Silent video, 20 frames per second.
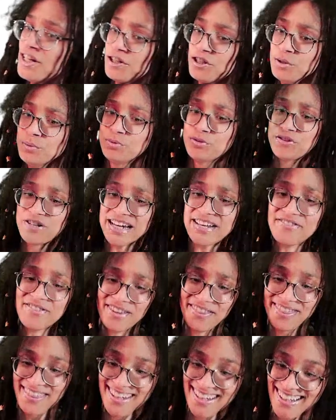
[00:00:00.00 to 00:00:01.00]
You did the
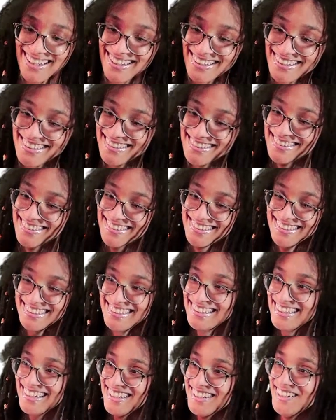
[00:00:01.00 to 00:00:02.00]
thing.
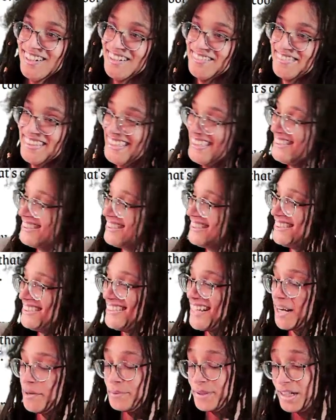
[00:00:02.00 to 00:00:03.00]
Love it.
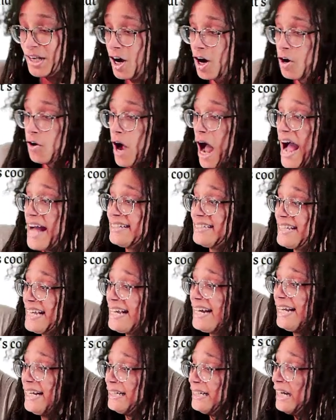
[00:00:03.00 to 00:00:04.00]
There we go. I did
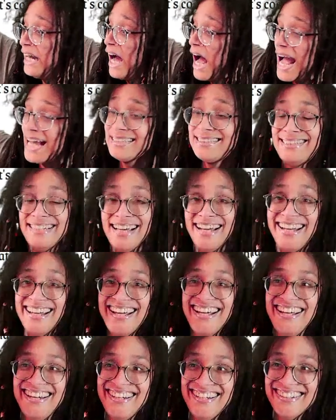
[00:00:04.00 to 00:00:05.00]
it. I did
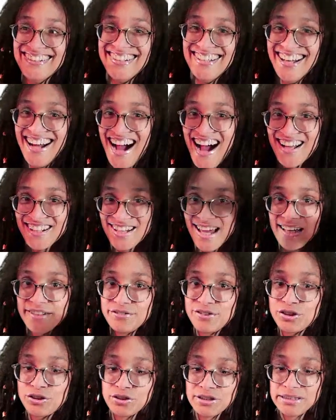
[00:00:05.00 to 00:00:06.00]
it. I live
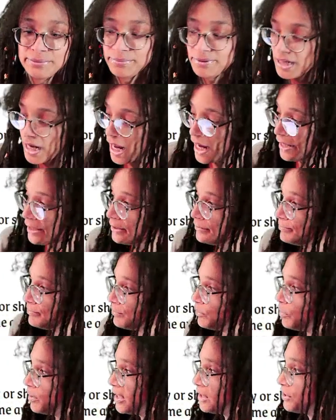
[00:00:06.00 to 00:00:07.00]
streamed.
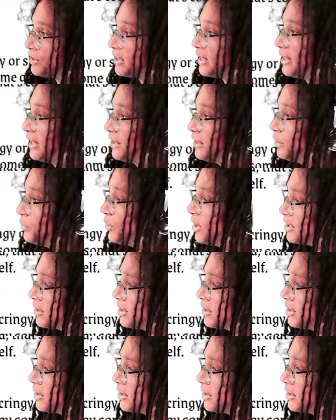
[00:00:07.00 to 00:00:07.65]
What else can I do? What's